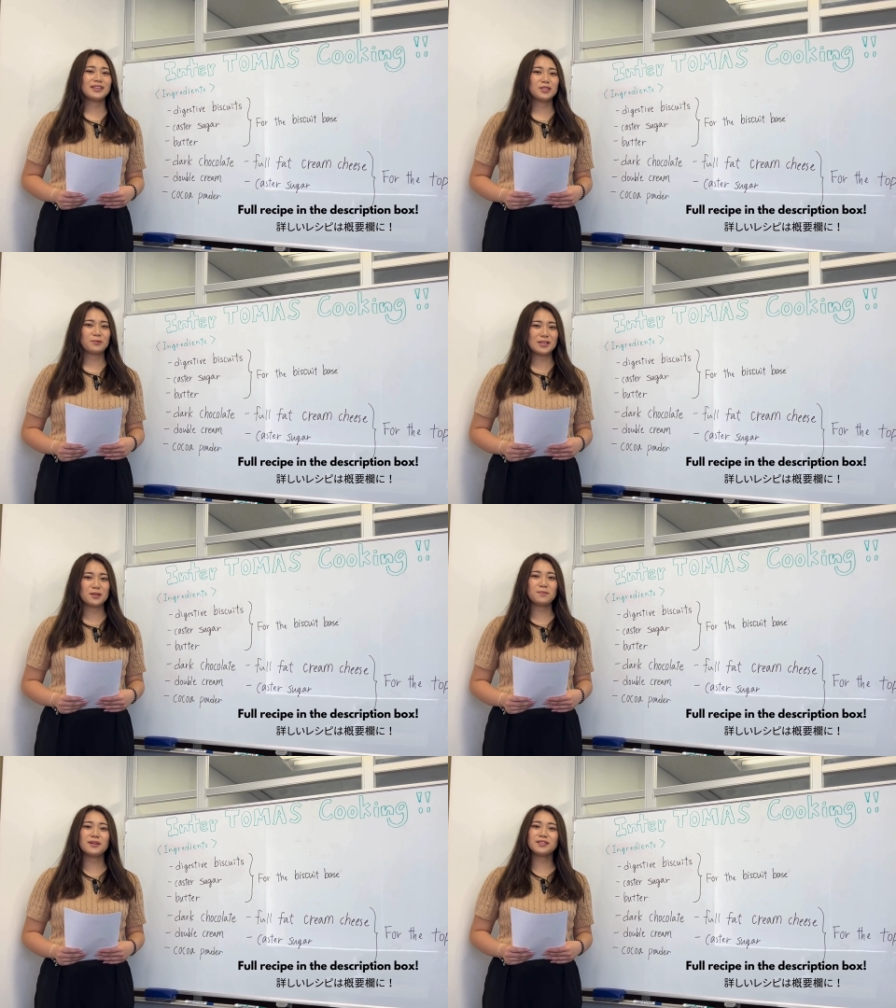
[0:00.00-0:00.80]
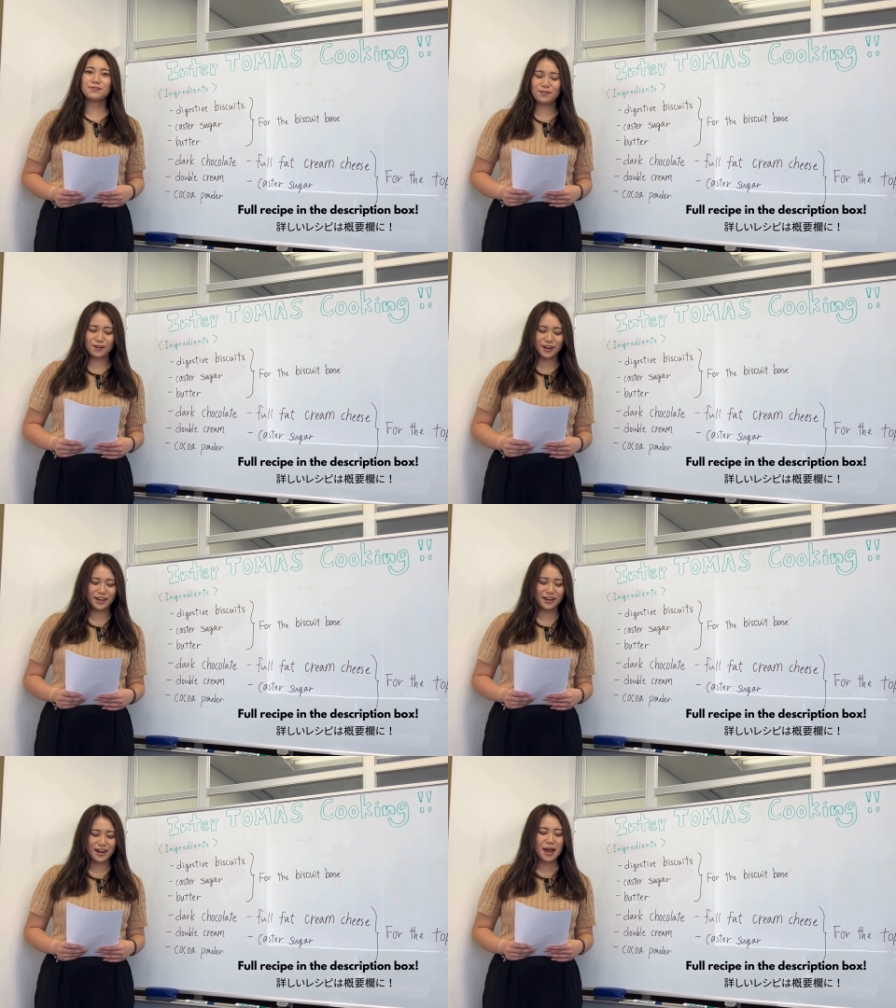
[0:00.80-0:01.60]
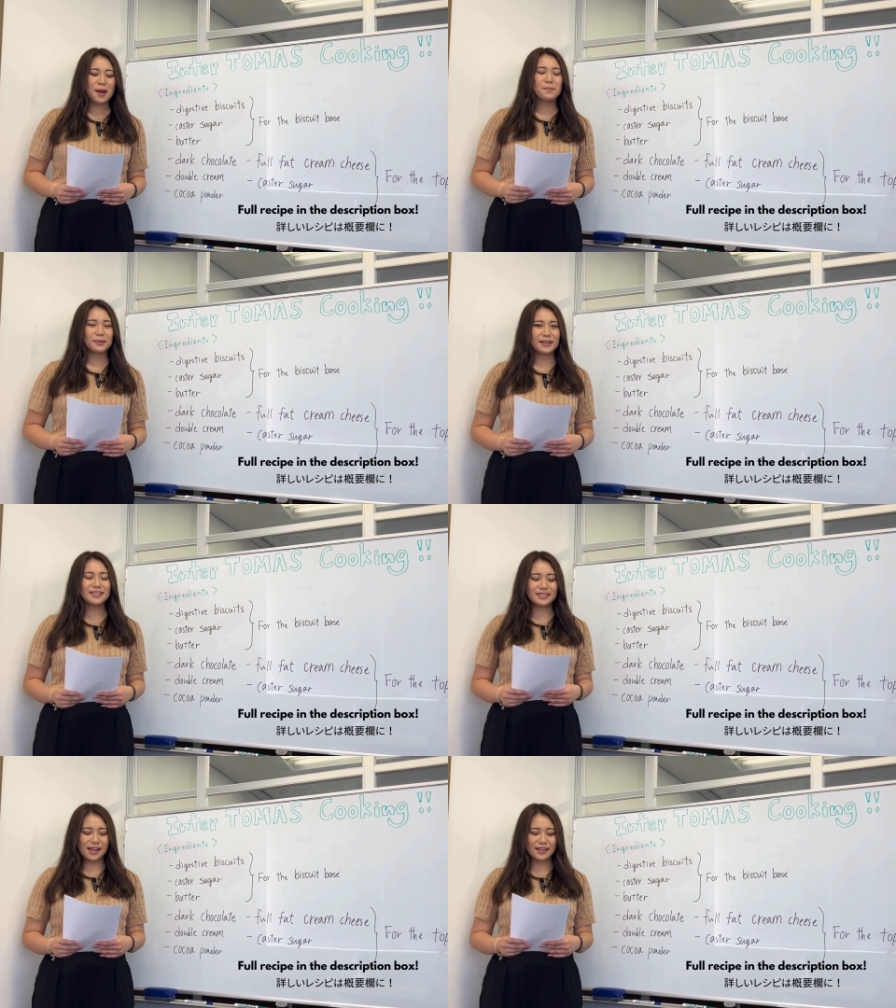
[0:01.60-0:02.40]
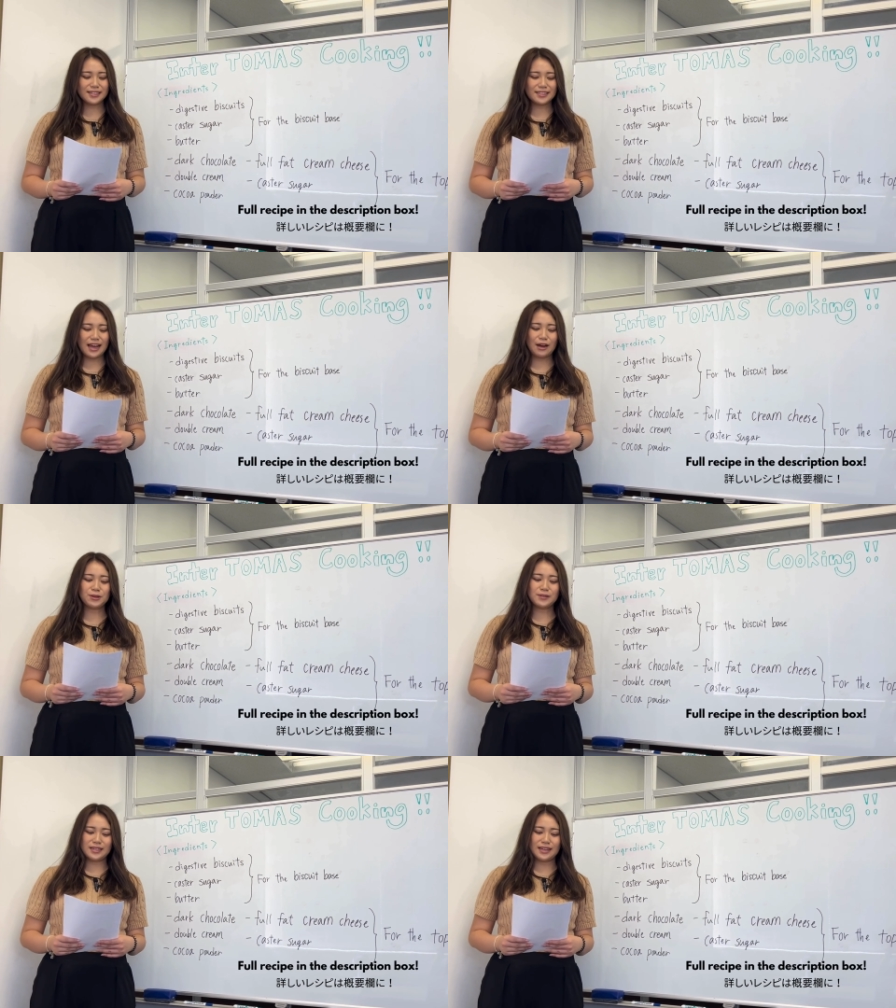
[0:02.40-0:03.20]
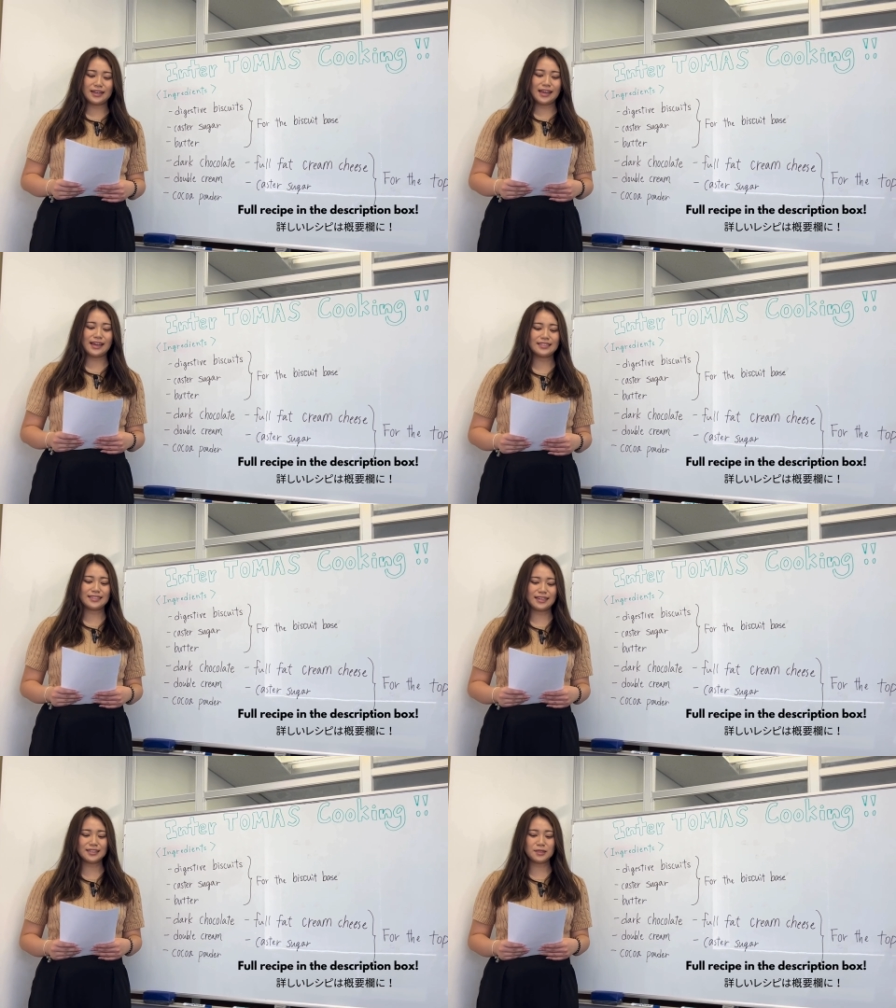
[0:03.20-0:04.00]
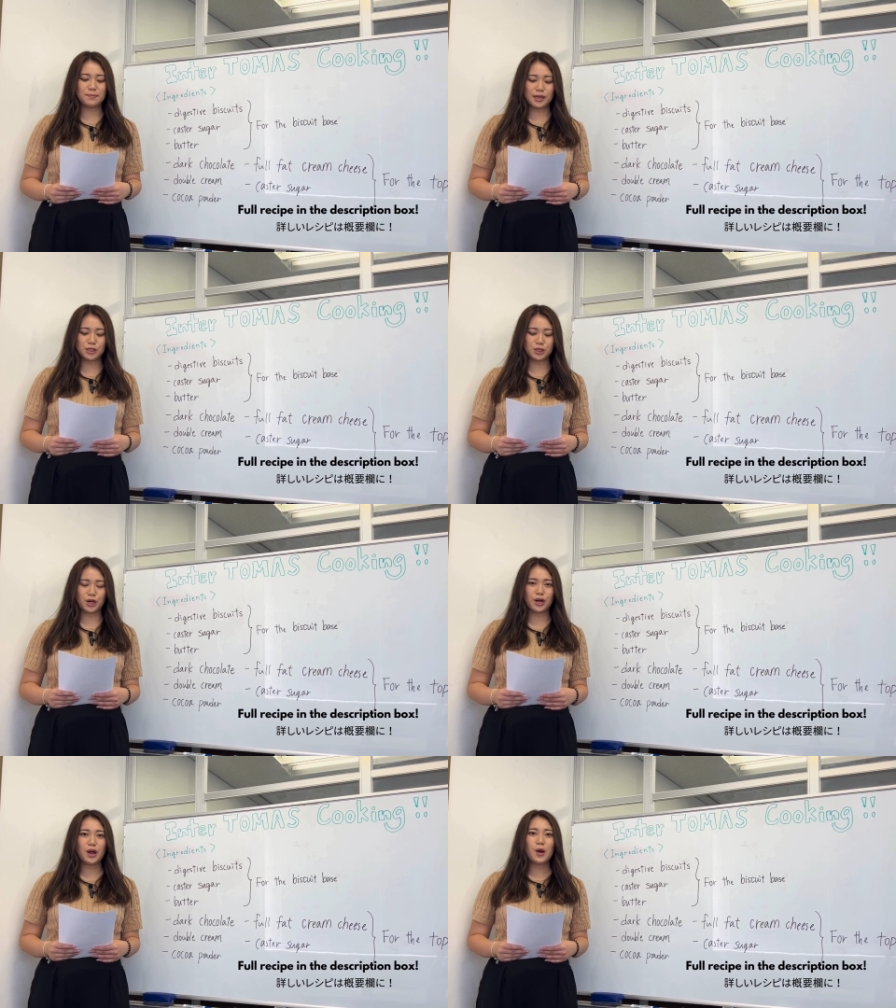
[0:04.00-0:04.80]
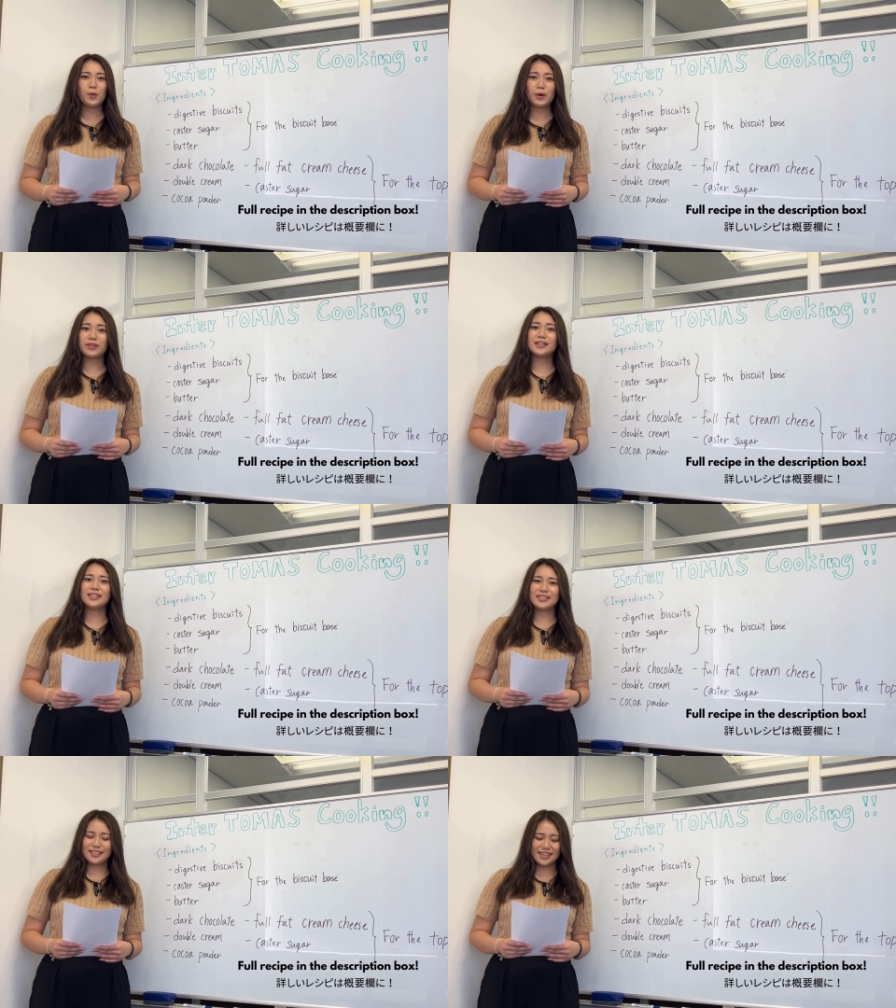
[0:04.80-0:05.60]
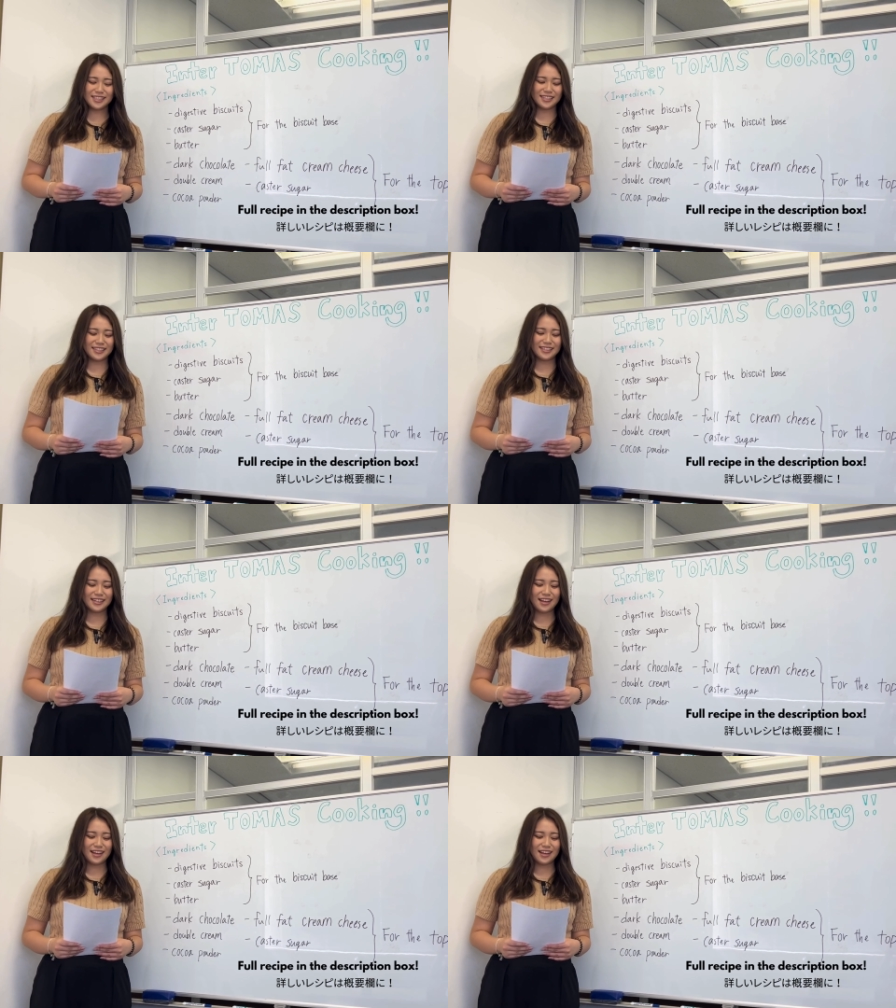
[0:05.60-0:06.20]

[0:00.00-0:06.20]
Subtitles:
this recipe is for? Please tell us how you did and send us a picture with the dictation.